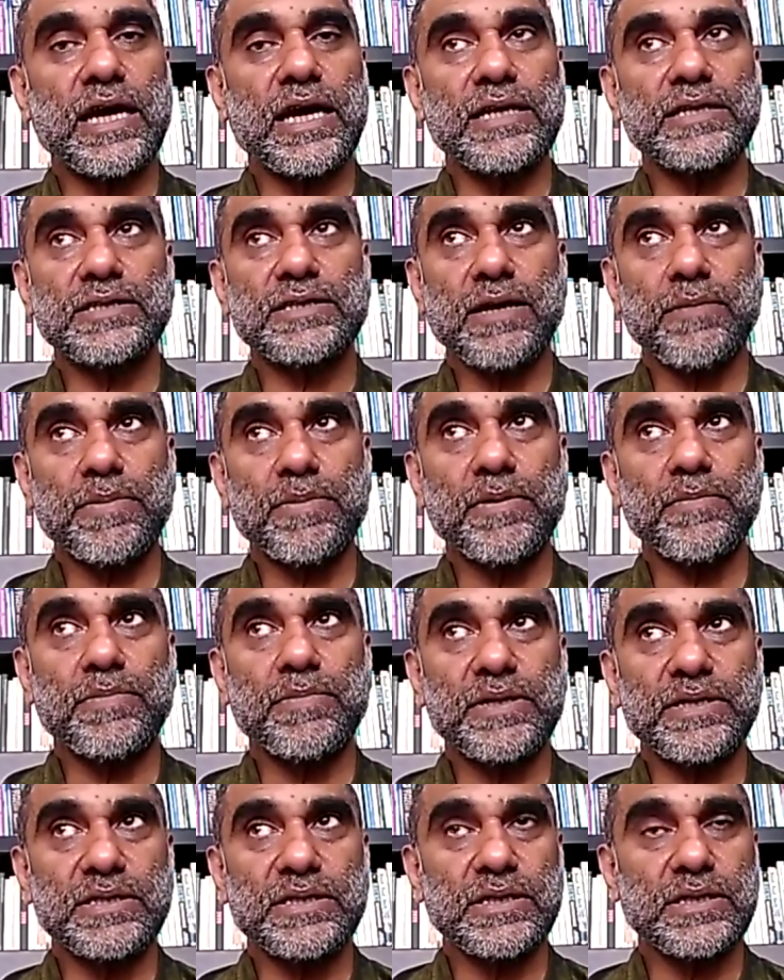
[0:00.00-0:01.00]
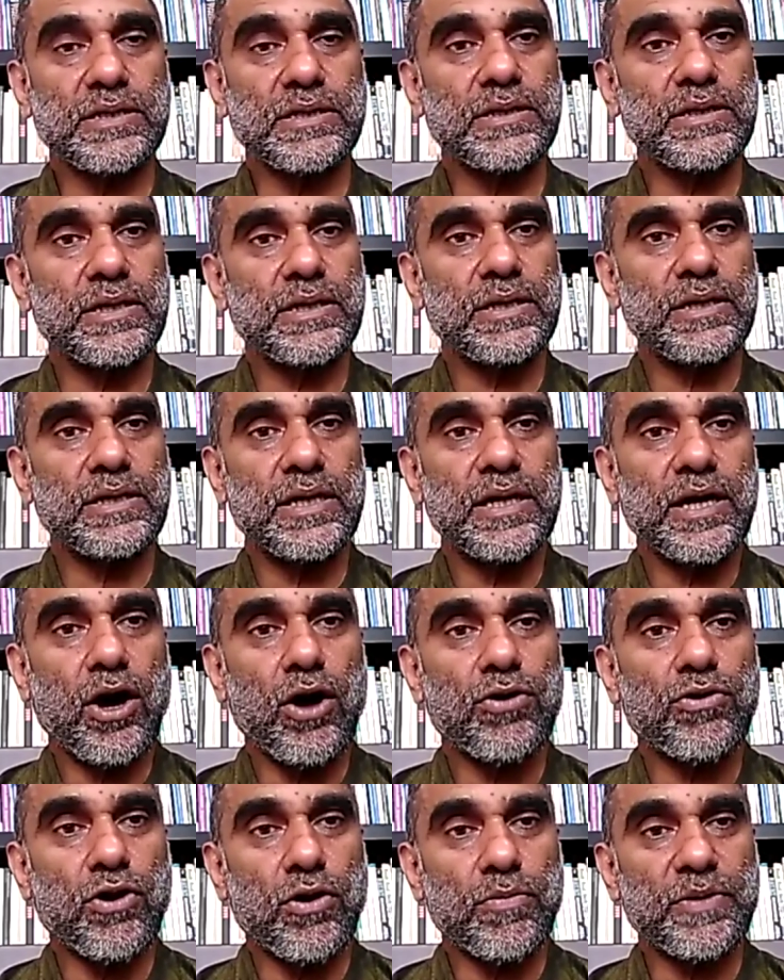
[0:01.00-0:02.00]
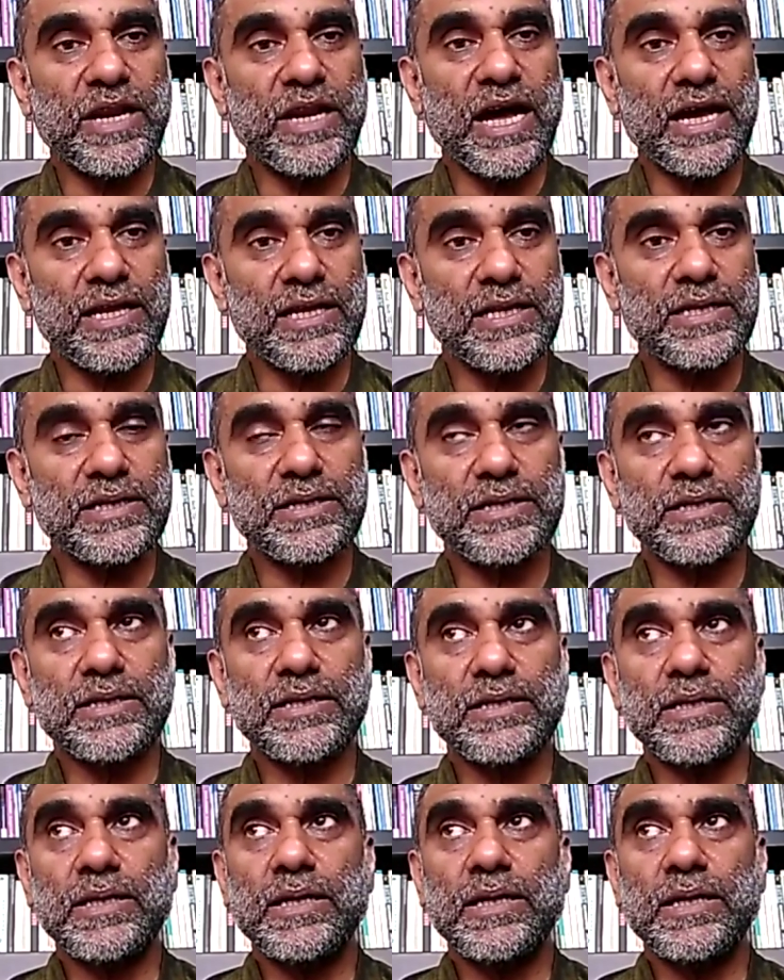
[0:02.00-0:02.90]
ends up in prison, on Robben Island.